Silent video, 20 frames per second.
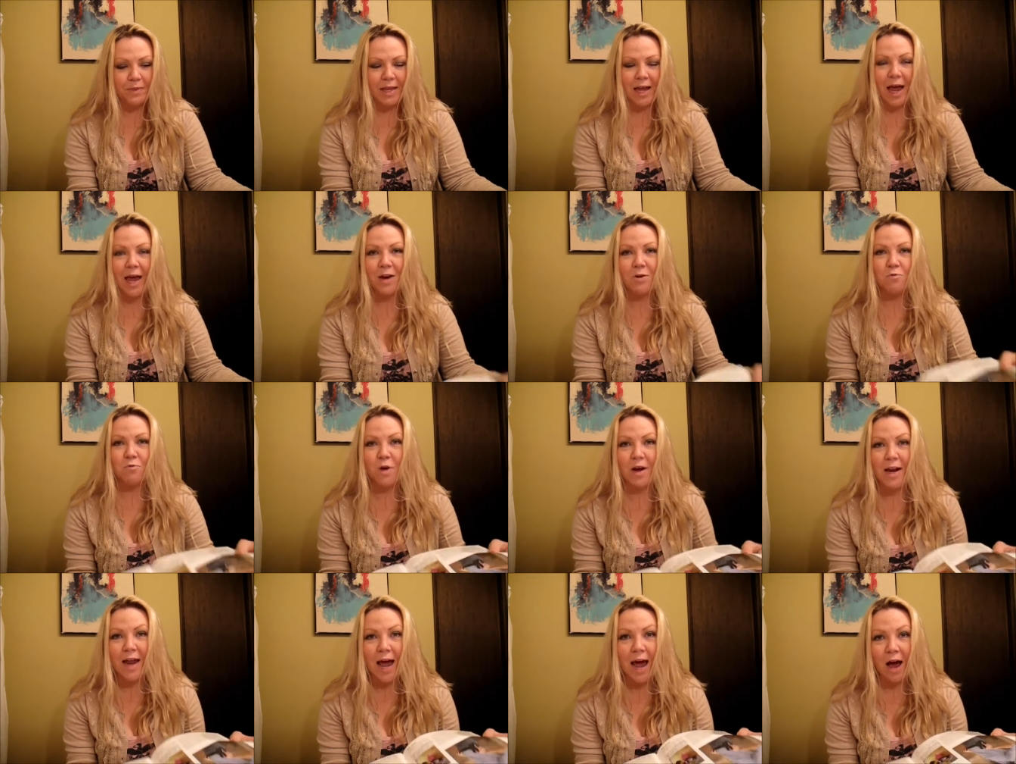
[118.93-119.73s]
had to
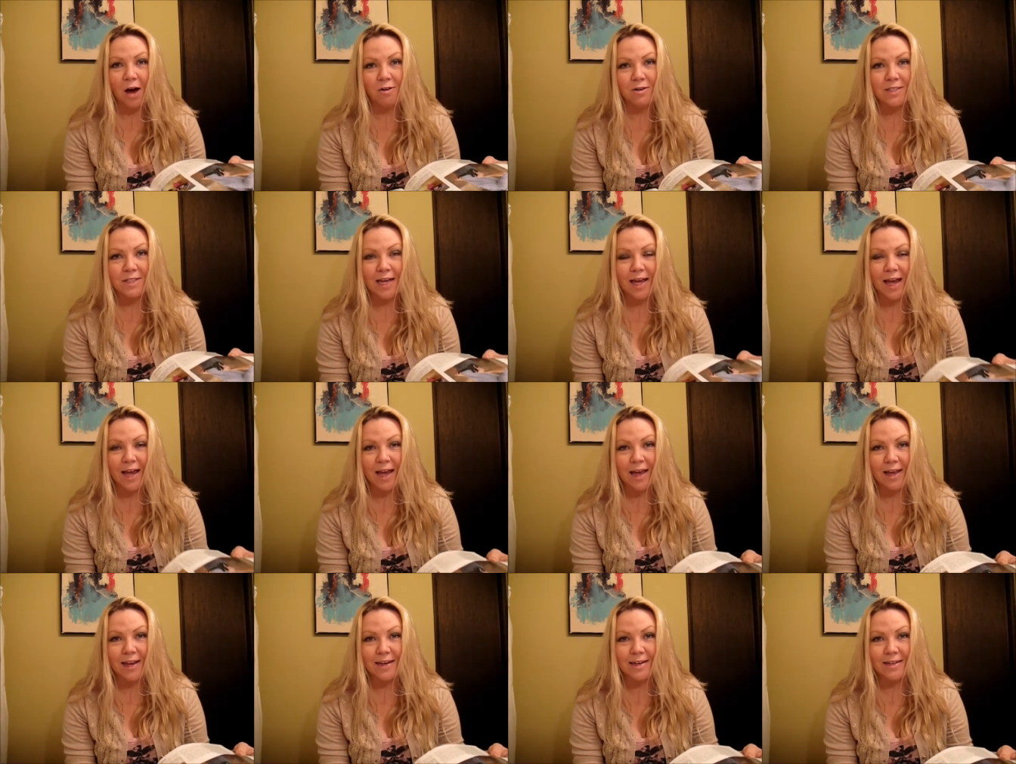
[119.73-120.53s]
run out
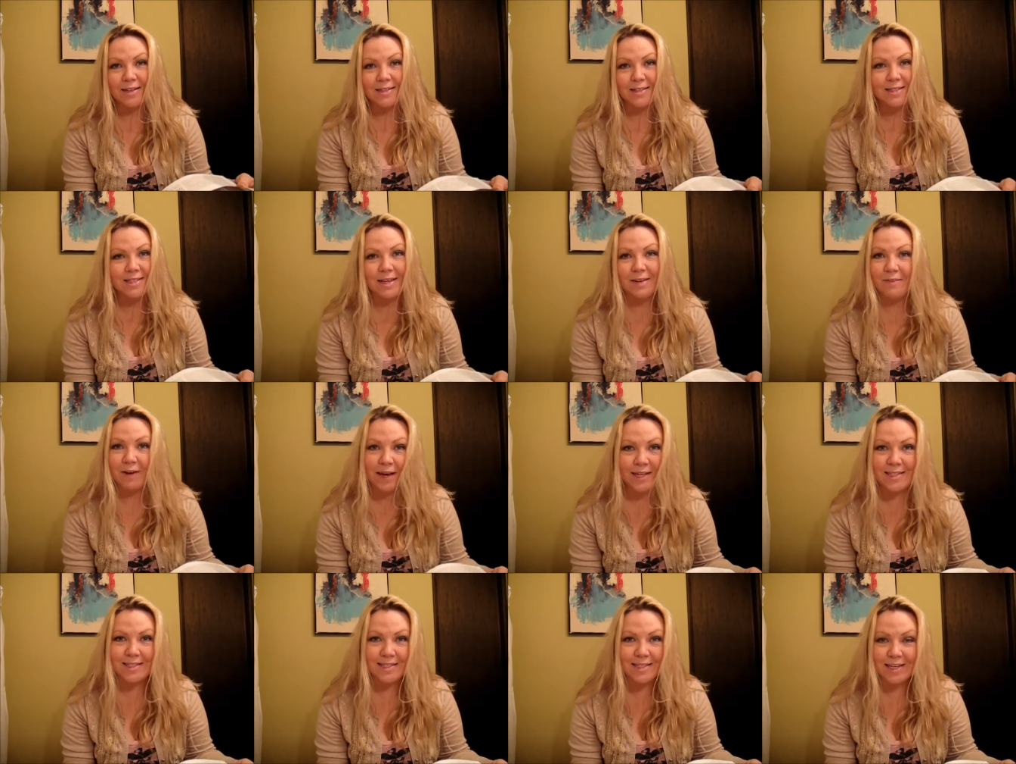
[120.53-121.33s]
and see if I
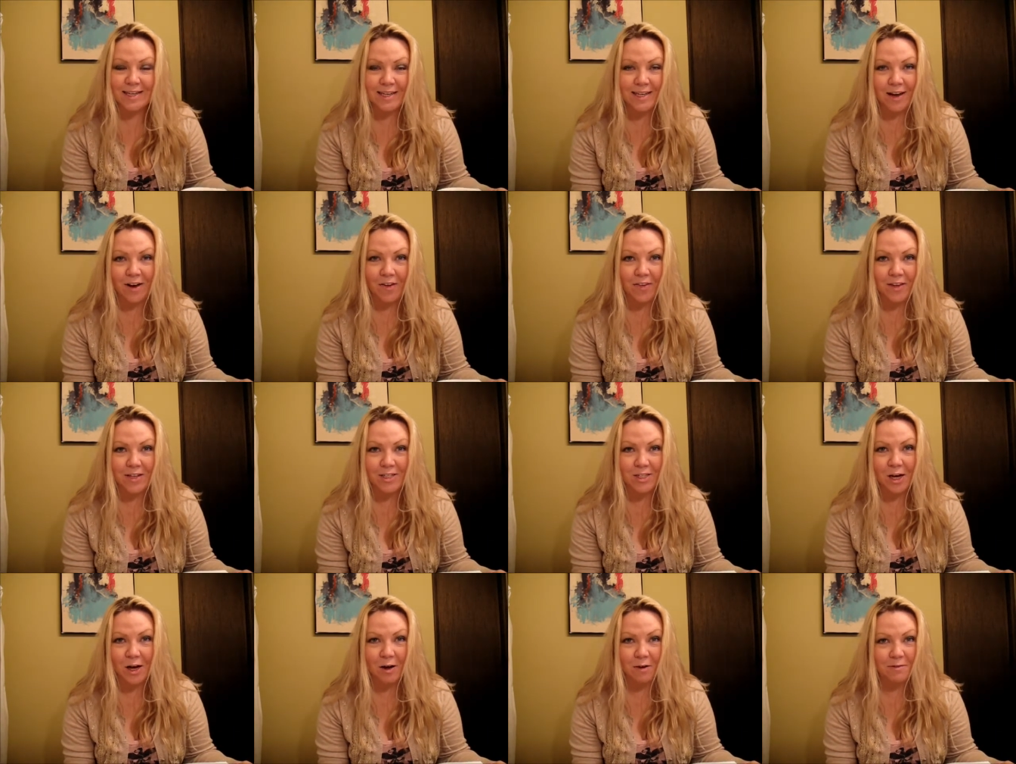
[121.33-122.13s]
could see it on the
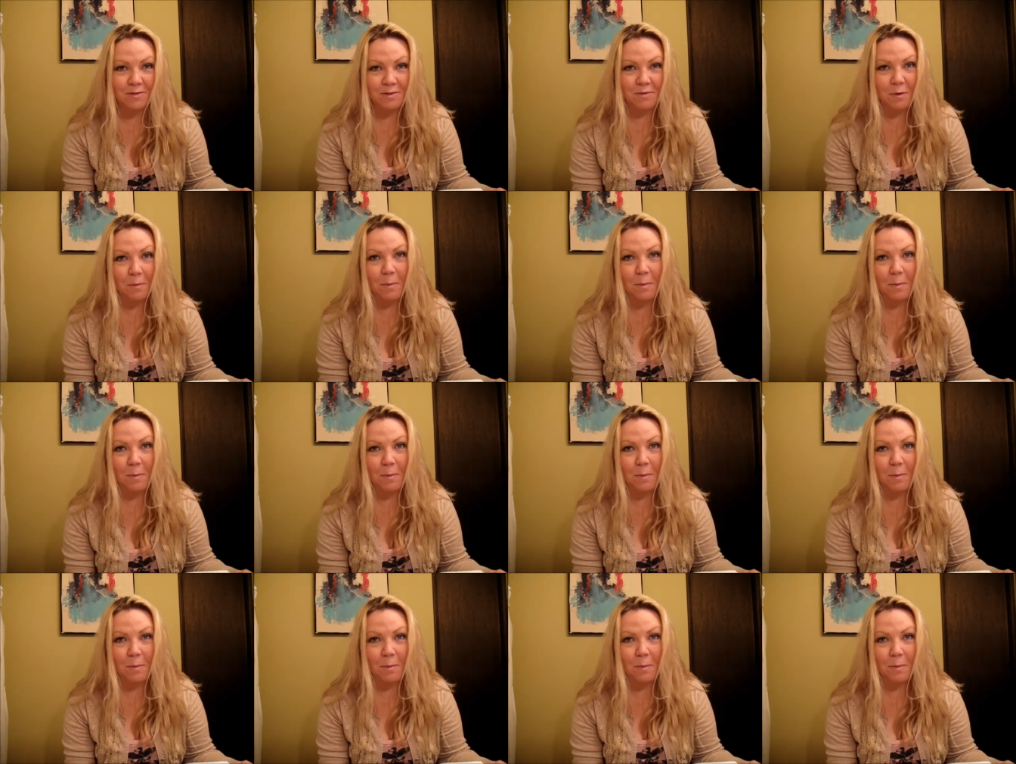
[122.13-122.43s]
shelves for